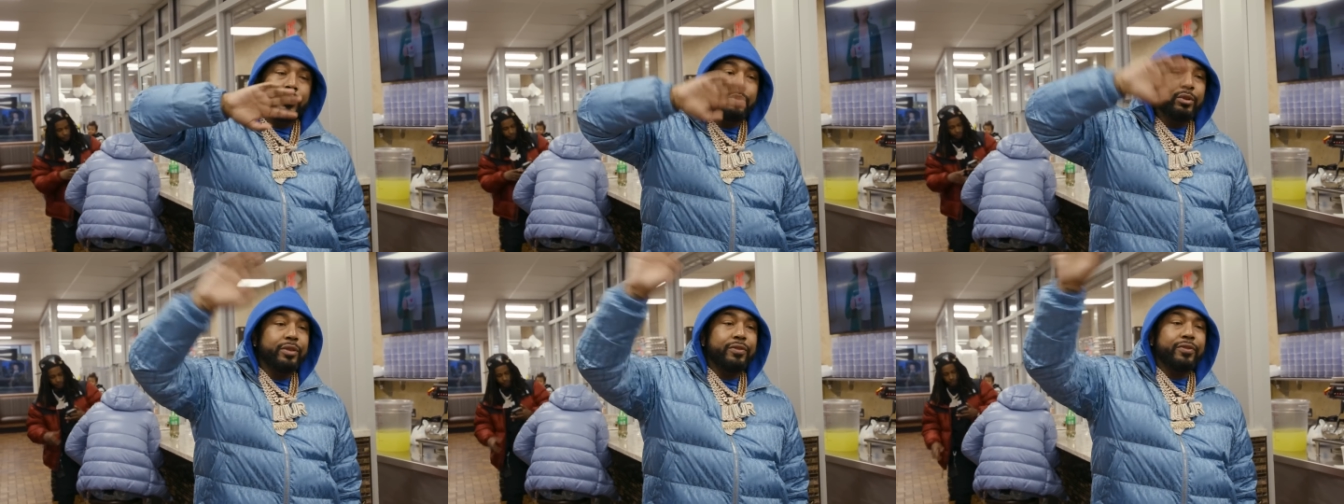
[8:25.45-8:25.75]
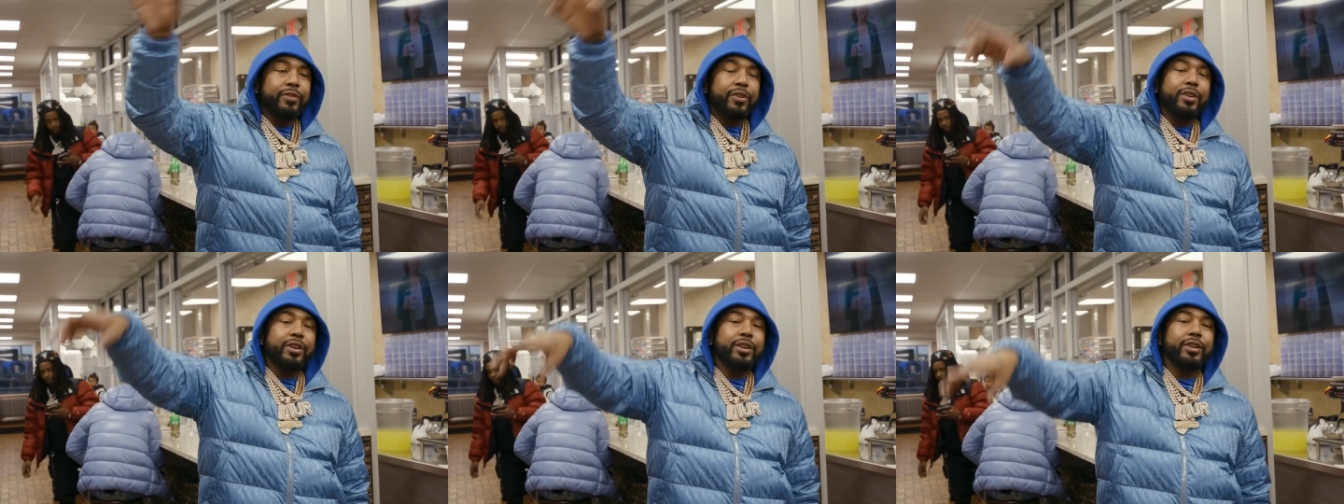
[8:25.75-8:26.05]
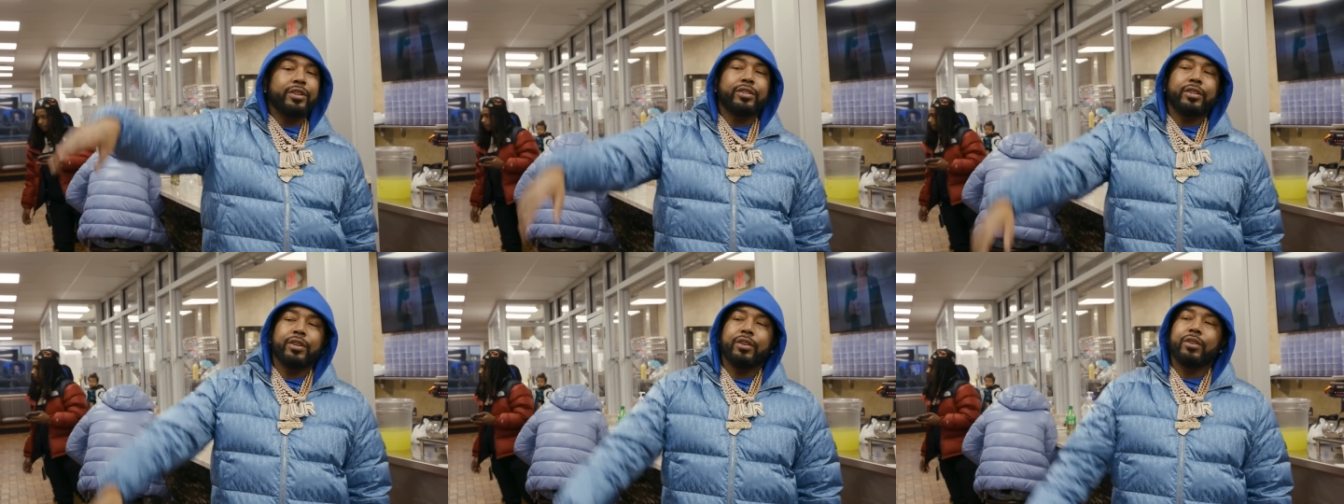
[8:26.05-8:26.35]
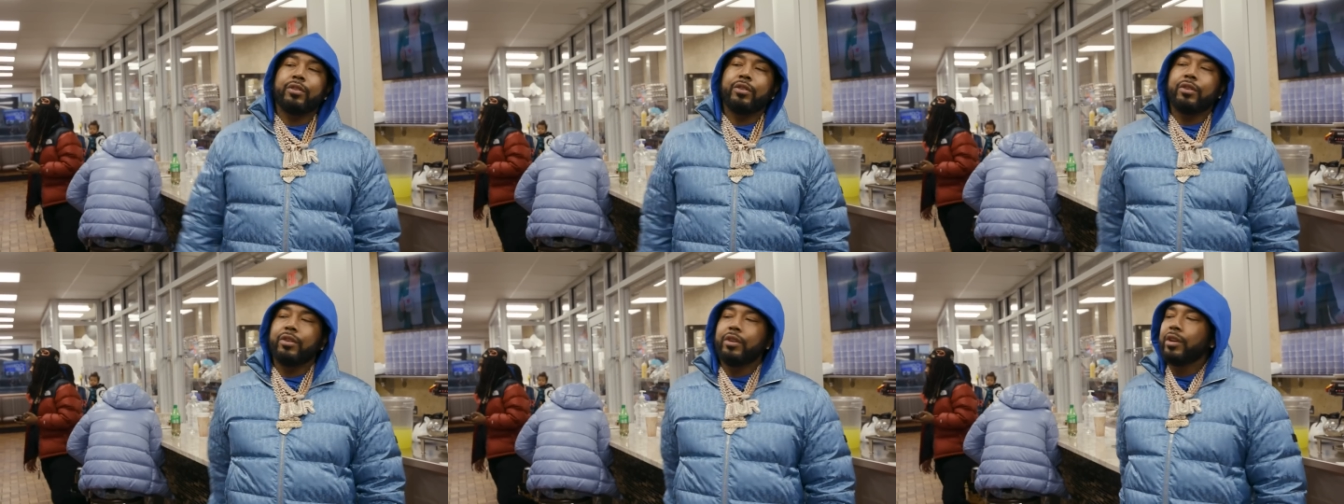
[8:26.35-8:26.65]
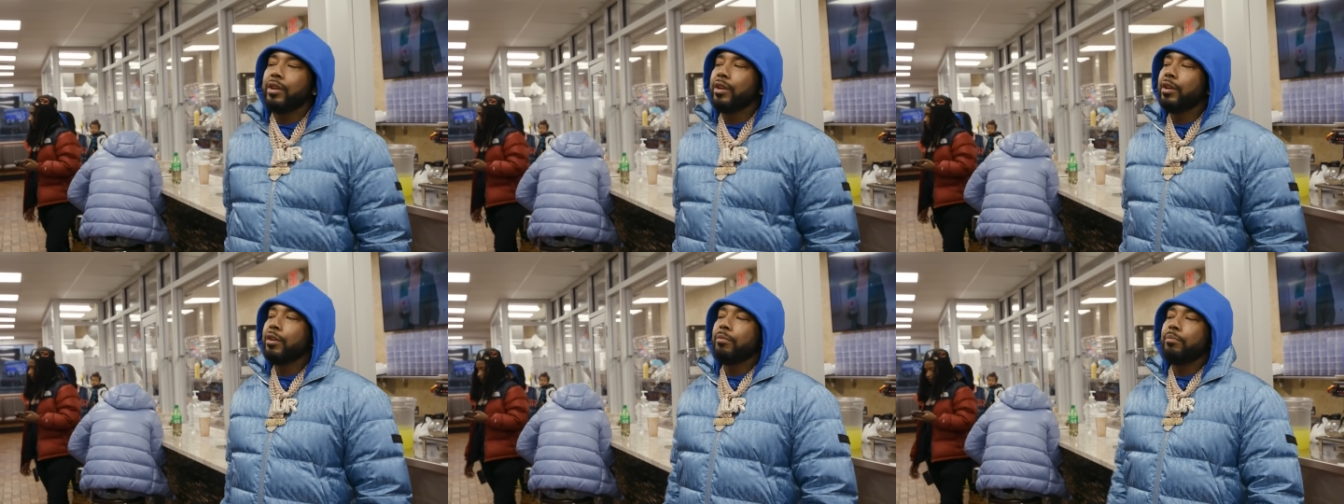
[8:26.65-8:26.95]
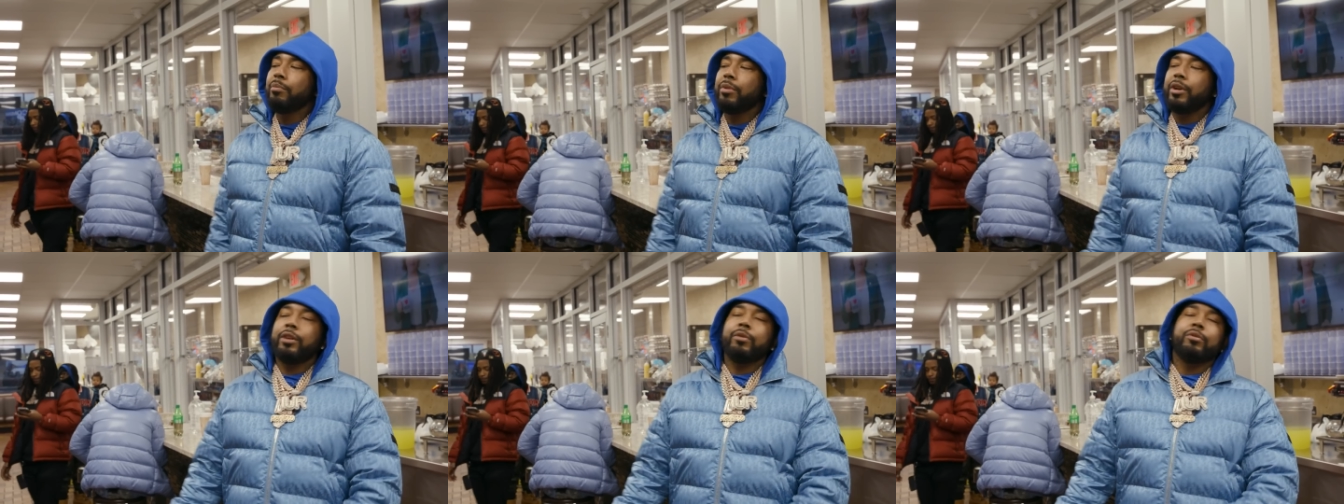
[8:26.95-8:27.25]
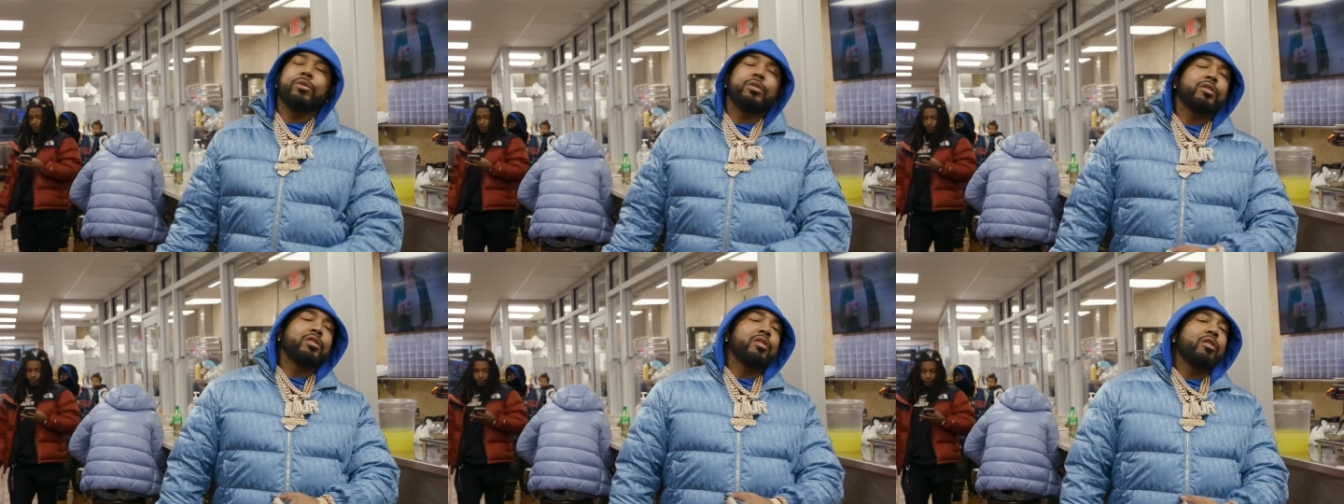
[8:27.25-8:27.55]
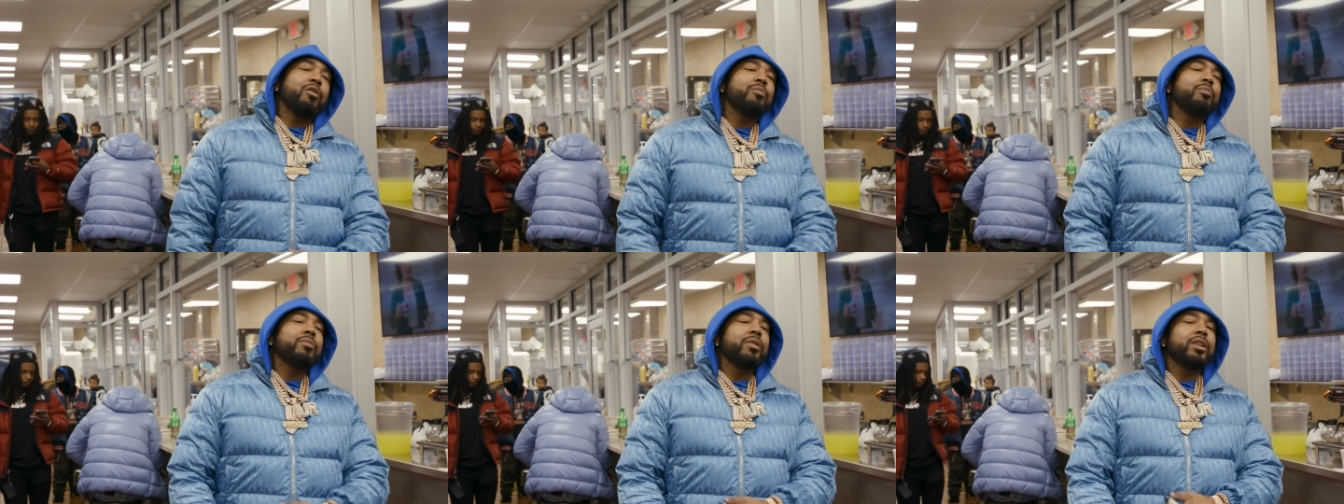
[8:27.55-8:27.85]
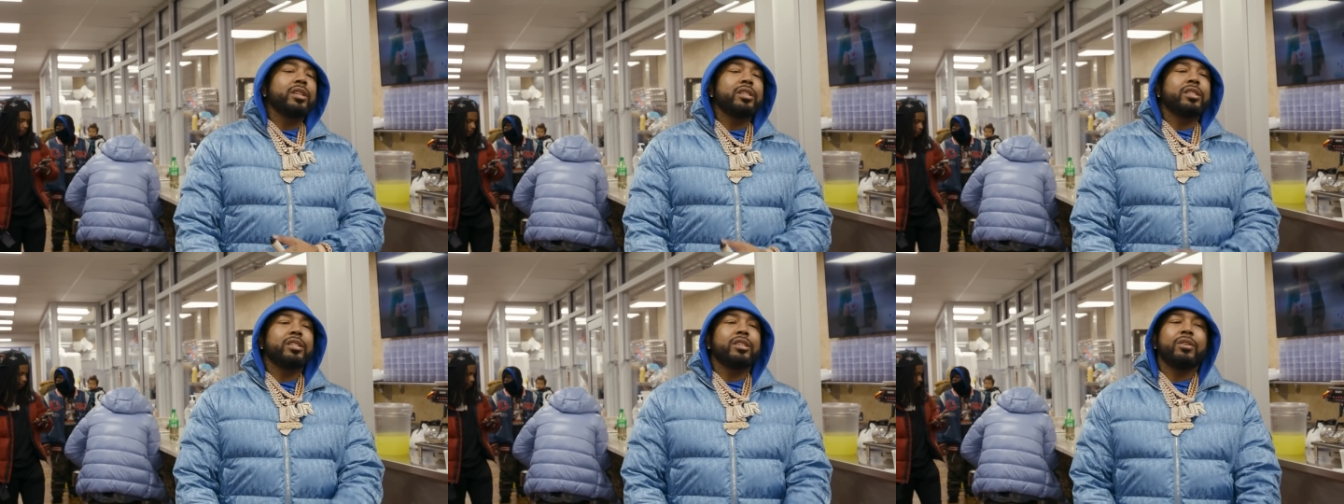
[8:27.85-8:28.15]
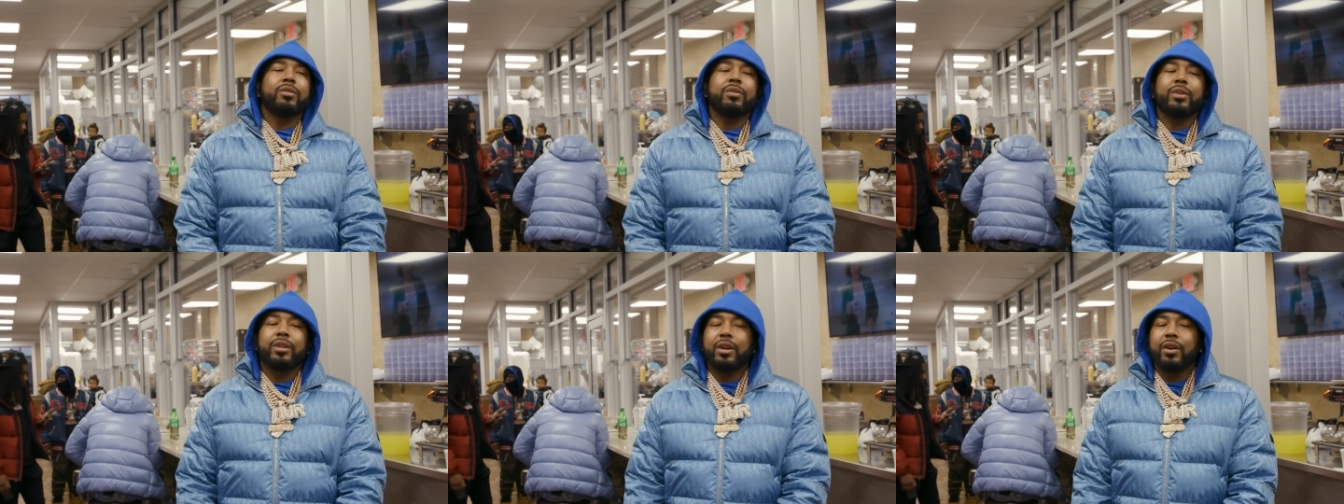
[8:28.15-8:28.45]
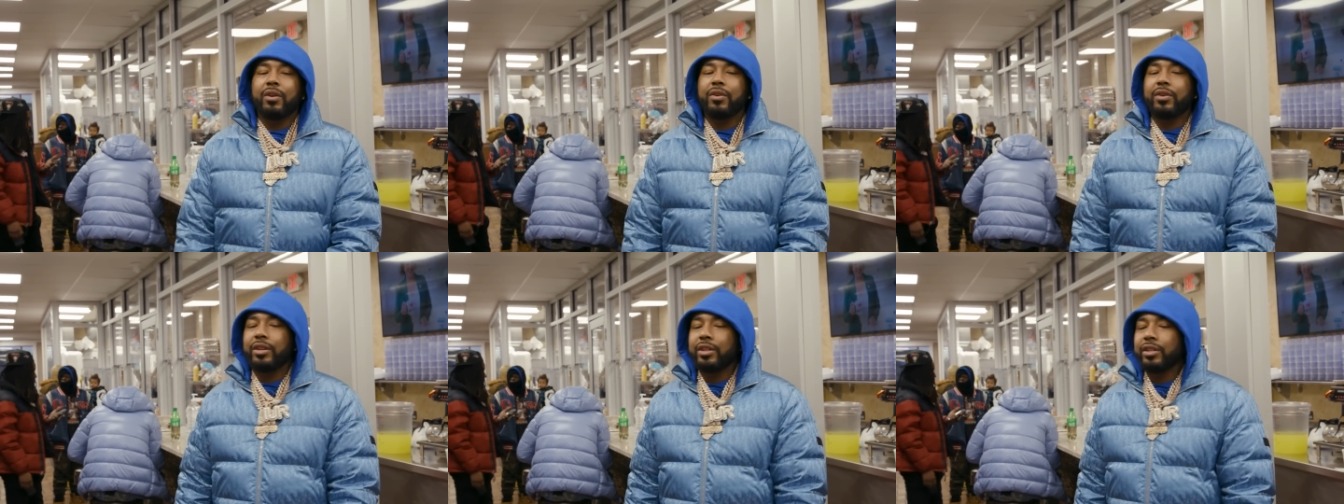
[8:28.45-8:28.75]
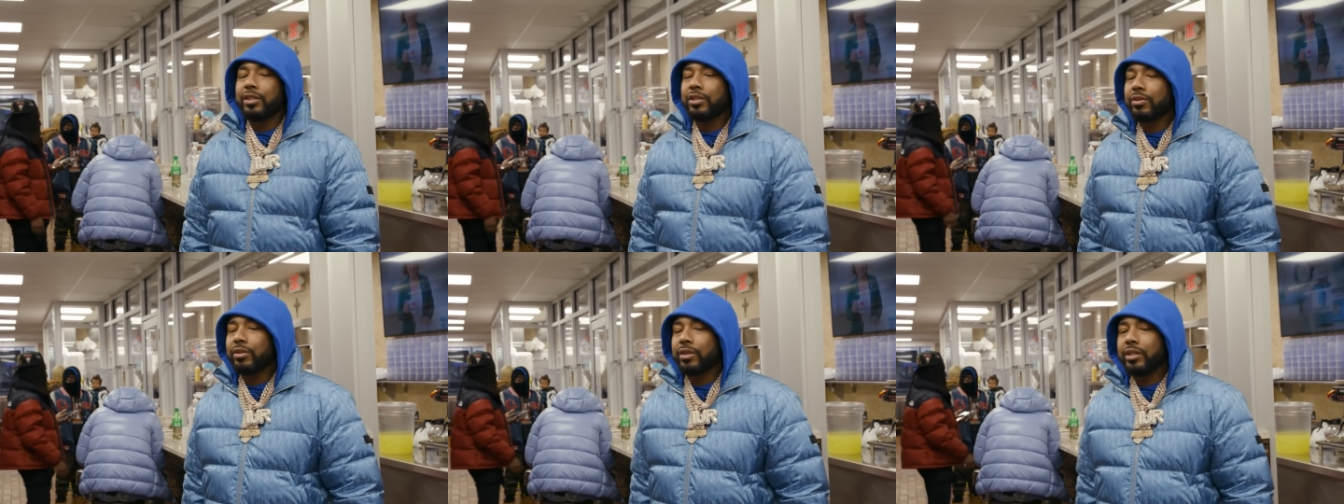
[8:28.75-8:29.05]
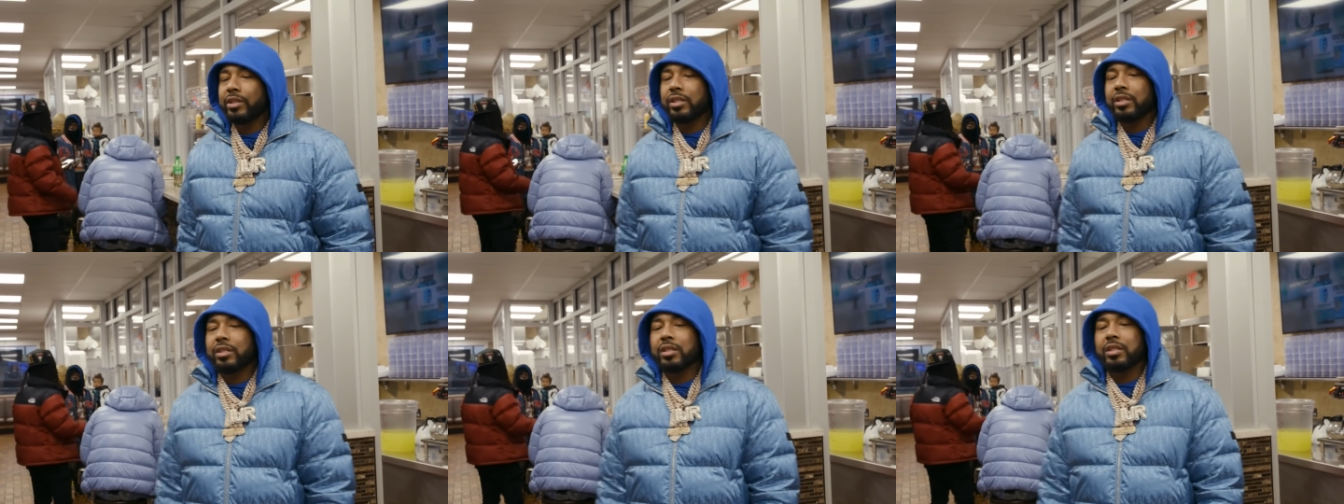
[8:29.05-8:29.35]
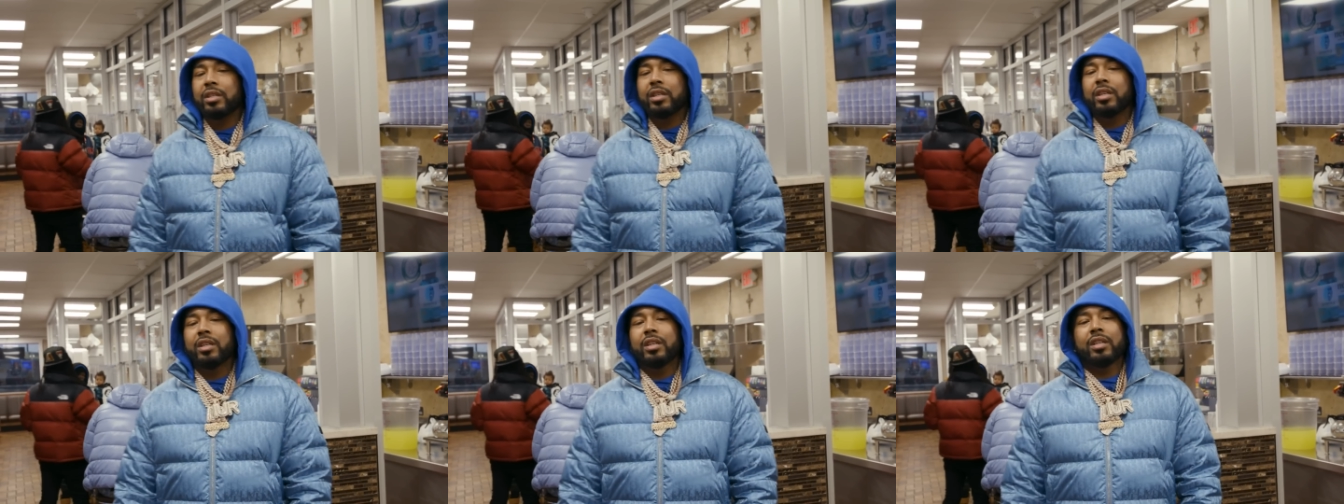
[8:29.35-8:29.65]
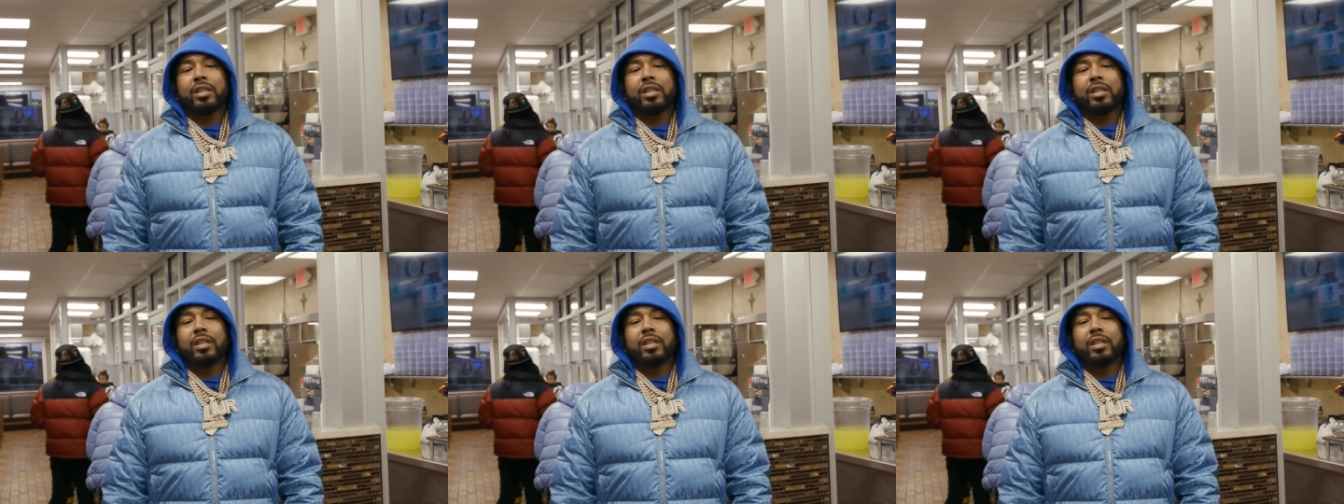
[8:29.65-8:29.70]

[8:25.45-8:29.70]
24 years old but it was so much going on in the streets.